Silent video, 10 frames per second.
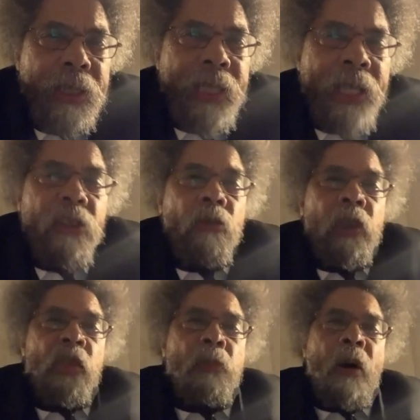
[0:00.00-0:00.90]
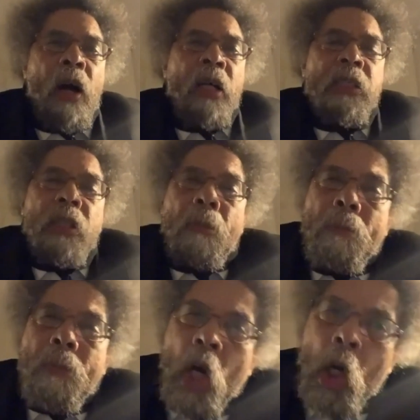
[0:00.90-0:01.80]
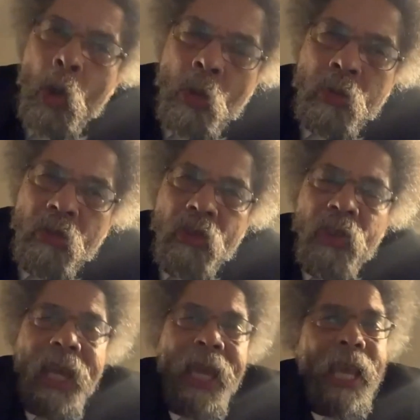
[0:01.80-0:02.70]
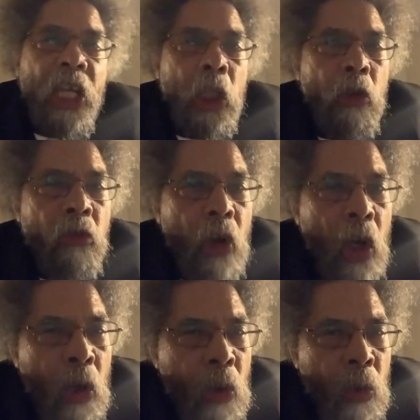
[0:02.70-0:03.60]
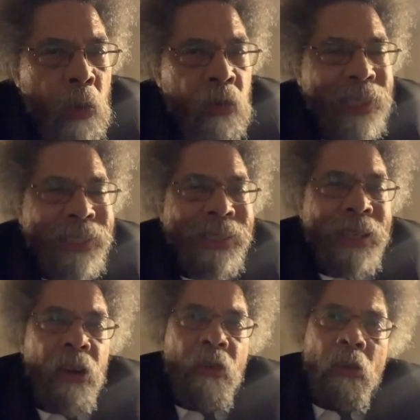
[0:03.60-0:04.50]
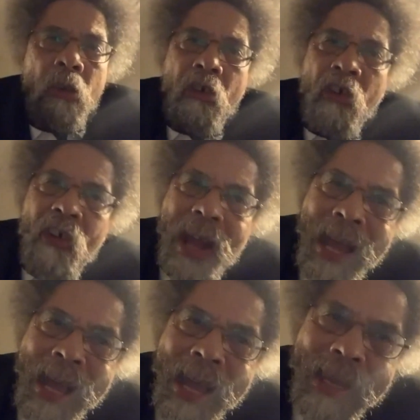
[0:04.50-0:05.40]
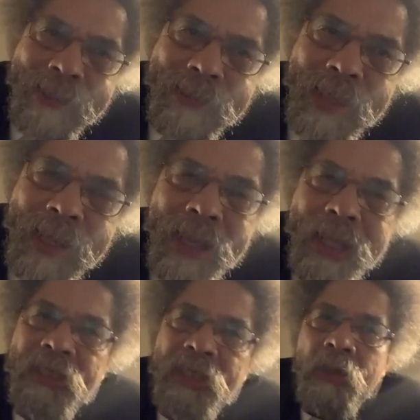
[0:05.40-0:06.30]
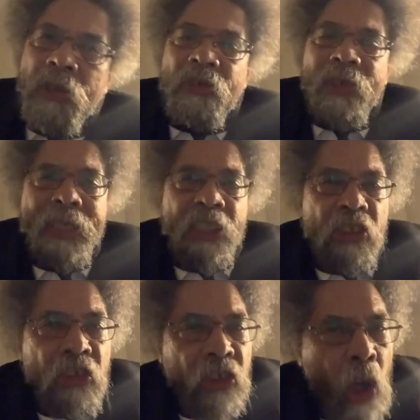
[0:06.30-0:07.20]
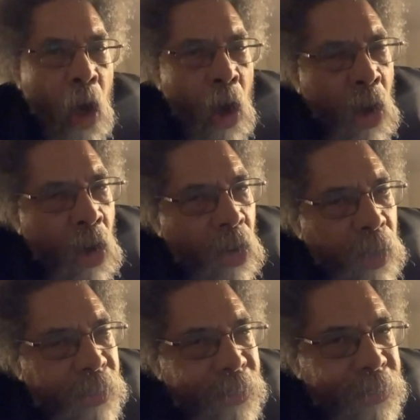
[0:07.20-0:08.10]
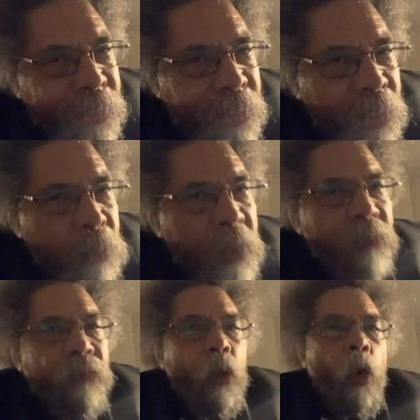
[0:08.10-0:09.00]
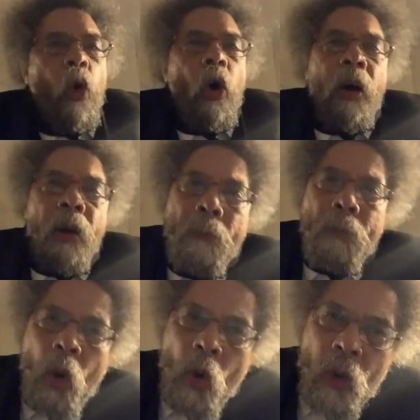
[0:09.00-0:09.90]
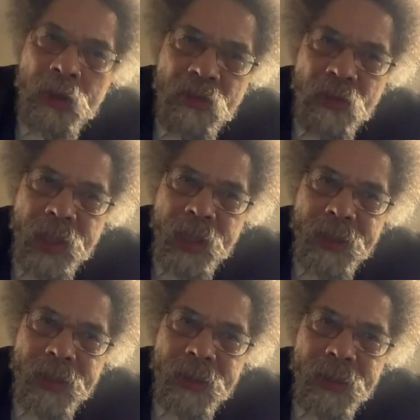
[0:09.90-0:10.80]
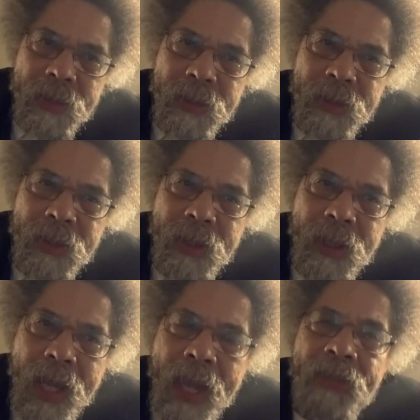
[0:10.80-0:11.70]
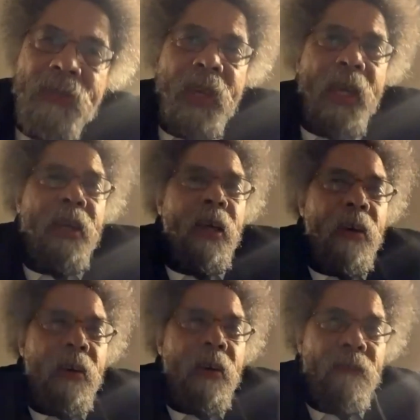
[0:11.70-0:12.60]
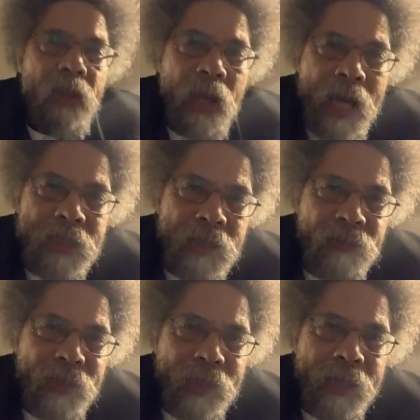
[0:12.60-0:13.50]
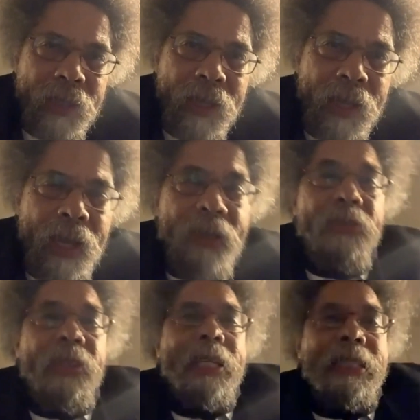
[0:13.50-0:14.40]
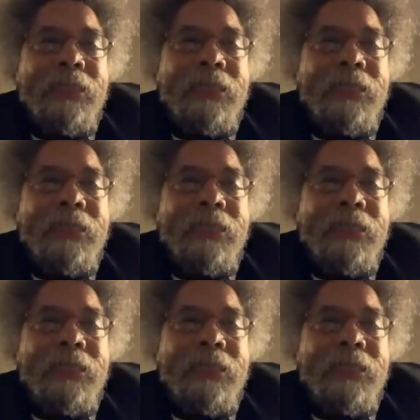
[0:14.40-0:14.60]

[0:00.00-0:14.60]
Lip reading: that the response of moans and groans and guttural cries. And so it's really song before poetry, and then philosophy, and then